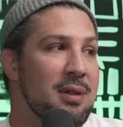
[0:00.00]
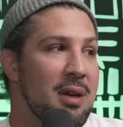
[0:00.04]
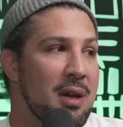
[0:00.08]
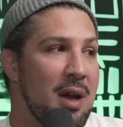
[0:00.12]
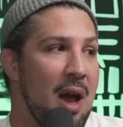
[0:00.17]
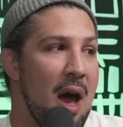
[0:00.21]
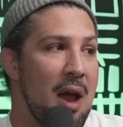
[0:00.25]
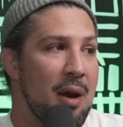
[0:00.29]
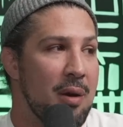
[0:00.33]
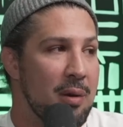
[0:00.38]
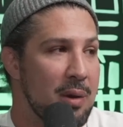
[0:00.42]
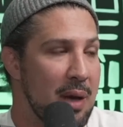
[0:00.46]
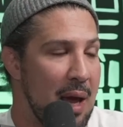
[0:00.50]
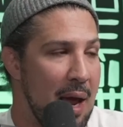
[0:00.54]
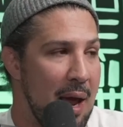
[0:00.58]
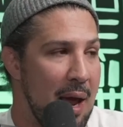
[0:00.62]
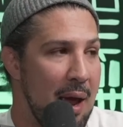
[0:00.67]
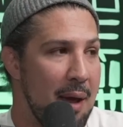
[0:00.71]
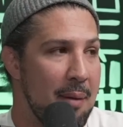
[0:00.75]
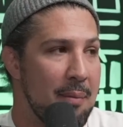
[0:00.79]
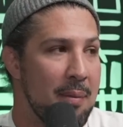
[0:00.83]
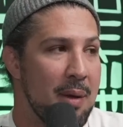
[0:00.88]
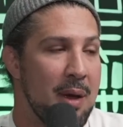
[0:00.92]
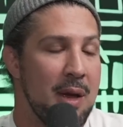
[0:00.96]
Ngannou
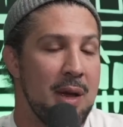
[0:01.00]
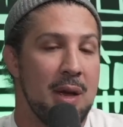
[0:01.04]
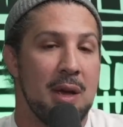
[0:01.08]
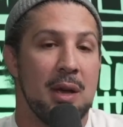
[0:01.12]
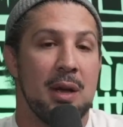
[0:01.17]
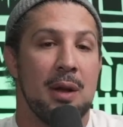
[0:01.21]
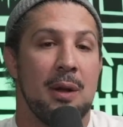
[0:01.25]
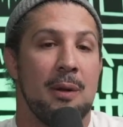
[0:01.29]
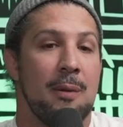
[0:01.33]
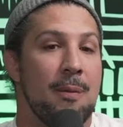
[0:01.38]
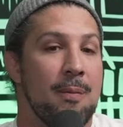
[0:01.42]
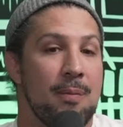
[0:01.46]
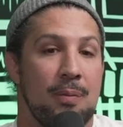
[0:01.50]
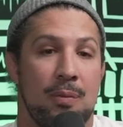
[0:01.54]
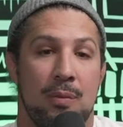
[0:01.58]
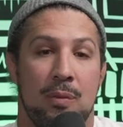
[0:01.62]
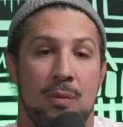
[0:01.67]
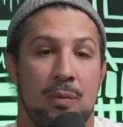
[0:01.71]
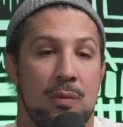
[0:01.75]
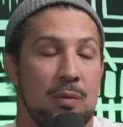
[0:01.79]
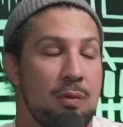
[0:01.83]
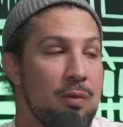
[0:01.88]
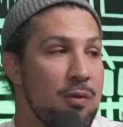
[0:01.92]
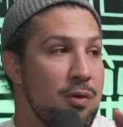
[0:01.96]
camp.
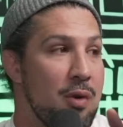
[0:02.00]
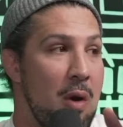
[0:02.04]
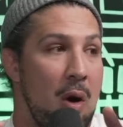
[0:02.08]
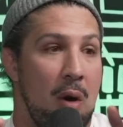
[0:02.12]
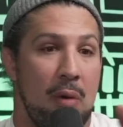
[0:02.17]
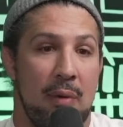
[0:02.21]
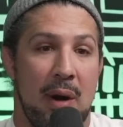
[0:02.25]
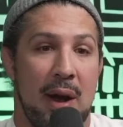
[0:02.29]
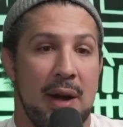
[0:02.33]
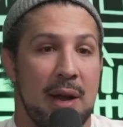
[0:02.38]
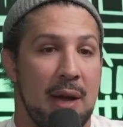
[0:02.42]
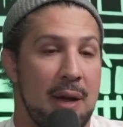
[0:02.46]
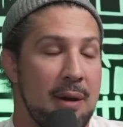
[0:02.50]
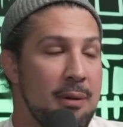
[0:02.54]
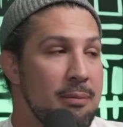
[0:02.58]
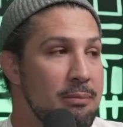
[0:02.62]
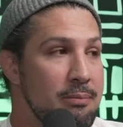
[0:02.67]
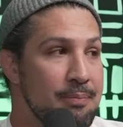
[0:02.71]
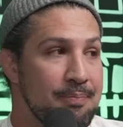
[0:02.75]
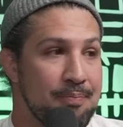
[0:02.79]
So already,